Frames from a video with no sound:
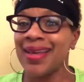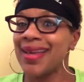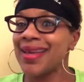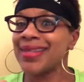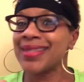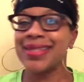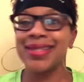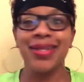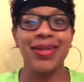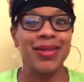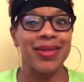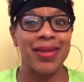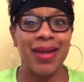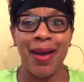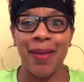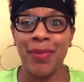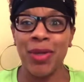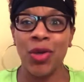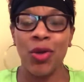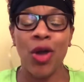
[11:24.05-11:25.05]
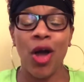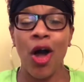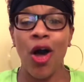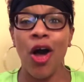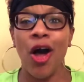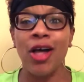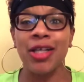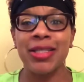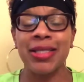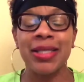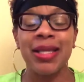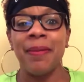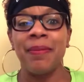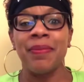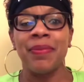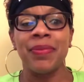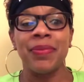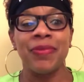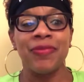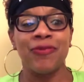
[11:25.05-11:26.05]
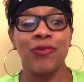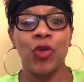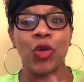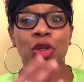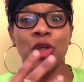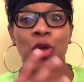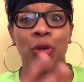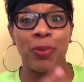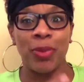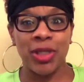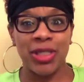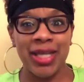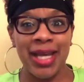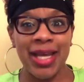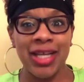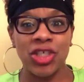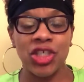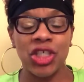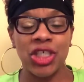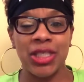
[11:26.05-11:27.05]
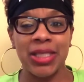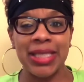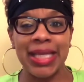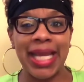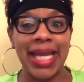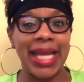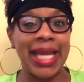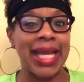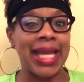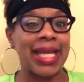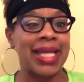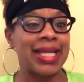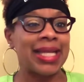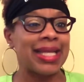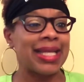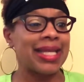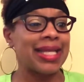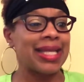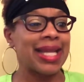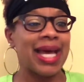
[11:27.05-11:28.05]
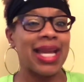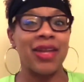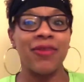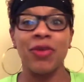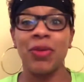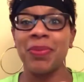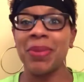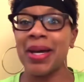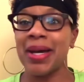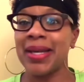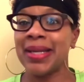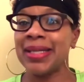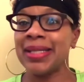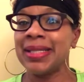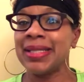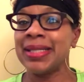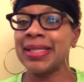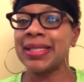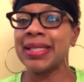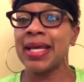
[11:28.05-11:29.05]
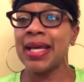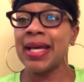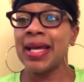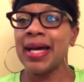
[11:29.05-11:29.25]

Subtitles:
Still a nominal cost for your protection, and not everybody's